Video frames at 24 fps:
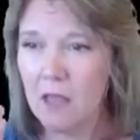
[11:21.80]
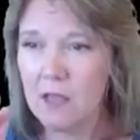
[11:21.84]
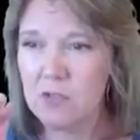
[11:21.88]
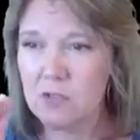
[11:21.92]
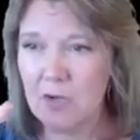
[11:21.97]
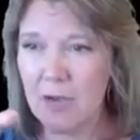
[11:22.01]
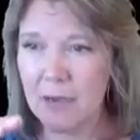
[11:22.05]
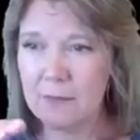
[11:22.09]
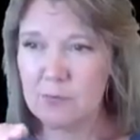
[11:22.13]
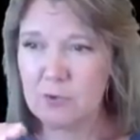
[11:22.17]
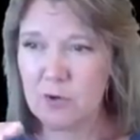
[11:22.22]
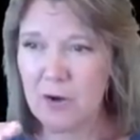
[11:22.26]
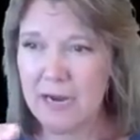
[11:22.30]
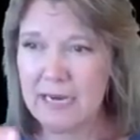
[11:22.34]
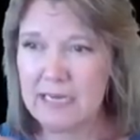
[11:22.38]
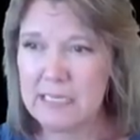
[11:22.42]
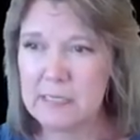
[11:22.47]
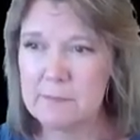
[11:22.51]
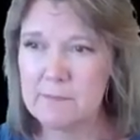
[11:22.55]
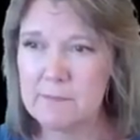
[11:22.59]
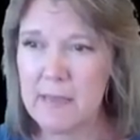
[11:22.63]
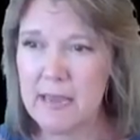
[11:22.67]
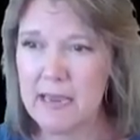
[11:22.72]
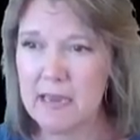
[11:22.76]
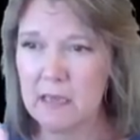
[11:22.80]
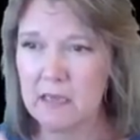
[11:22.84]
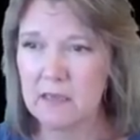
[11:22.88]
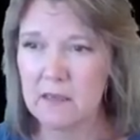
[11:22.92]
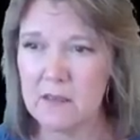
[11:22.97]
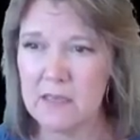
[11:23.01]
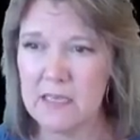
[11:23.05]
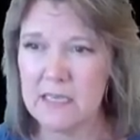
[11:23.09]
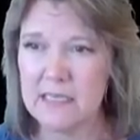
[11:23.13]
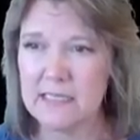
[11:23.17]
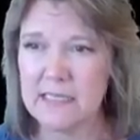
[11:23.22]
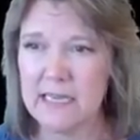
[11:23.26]
so I'm trying to make
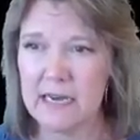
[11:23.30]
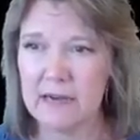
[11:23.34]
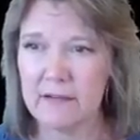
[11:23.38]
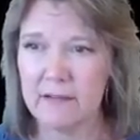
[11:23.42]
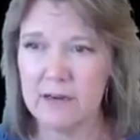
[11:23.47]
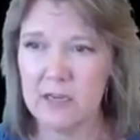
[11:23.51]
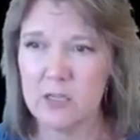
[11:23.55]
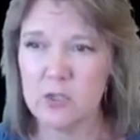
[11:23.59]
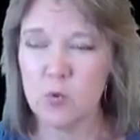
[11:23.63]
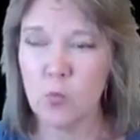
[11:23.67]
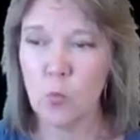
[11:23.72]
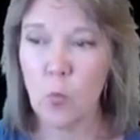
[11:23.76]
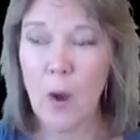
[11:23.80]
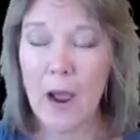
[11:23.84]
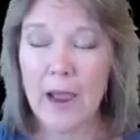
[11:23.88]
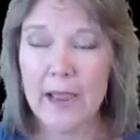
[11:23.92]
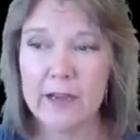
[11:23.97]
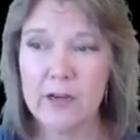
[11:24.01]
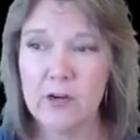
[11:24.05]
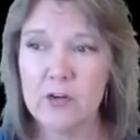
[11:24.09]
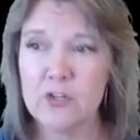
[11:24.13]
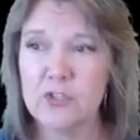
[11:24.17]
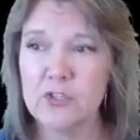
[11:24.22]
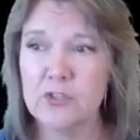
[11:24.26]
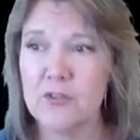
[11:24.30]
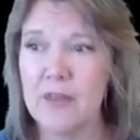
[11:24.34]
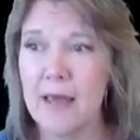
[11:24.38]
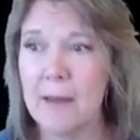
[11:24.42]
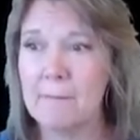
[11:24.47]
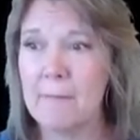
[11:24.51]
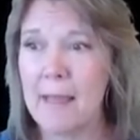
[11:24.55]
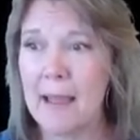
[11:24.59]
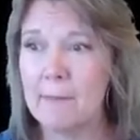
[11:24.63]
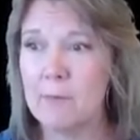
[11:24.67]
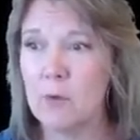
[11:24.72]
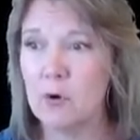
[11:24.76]
these areas wider so that
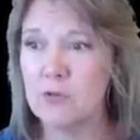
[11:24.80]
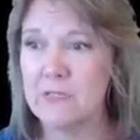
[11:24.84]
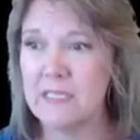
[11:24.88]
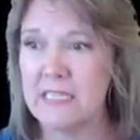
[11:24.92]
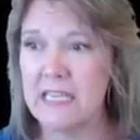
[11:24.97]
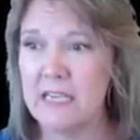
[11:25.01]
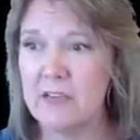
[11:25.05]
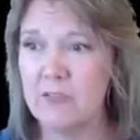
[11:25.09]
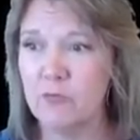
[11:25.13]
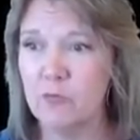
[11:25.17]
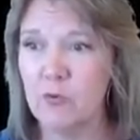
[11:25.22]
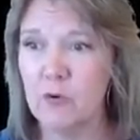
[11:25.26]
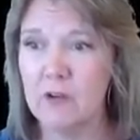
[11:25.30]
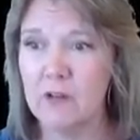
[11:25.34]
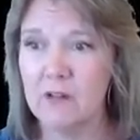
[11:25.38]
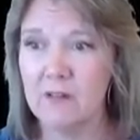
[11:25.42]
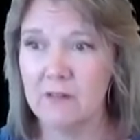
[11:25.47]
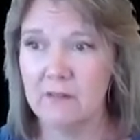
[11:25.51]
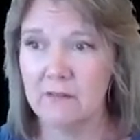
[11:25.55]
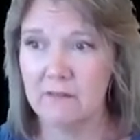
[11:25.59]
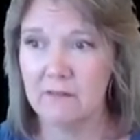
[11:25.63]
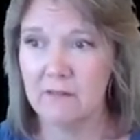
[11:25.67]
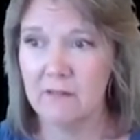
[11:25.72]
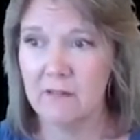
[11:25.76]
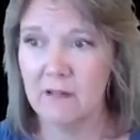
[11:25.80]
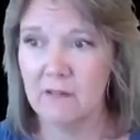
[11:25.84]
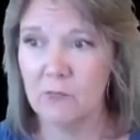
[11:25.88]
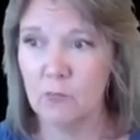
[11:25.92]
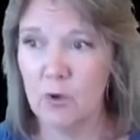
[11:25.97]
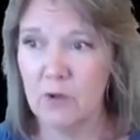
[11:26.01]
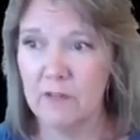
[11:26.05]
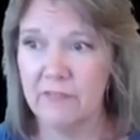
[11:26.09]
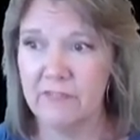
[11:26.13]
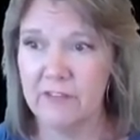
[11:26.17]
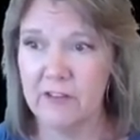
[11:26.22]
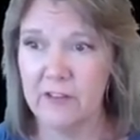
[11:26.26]
my motif will
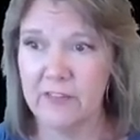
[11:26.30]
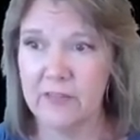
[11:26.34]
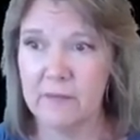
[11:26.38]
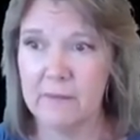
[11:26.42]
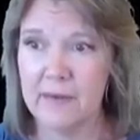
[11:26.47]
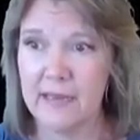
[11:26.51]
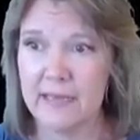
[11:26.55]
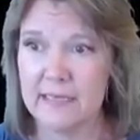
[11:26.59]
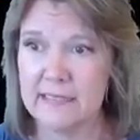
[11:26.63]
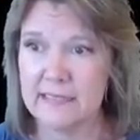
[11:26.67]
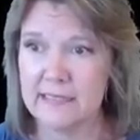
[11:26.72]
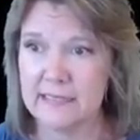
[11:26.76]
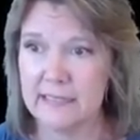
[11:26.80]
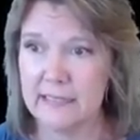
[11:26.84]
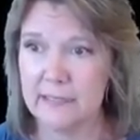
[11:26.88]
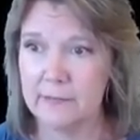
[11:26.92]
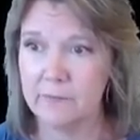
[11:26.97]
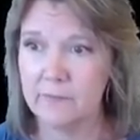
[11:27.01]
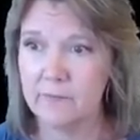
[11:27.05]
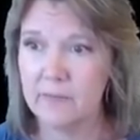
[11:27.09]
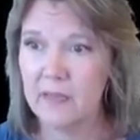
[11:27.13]
fill them nicely.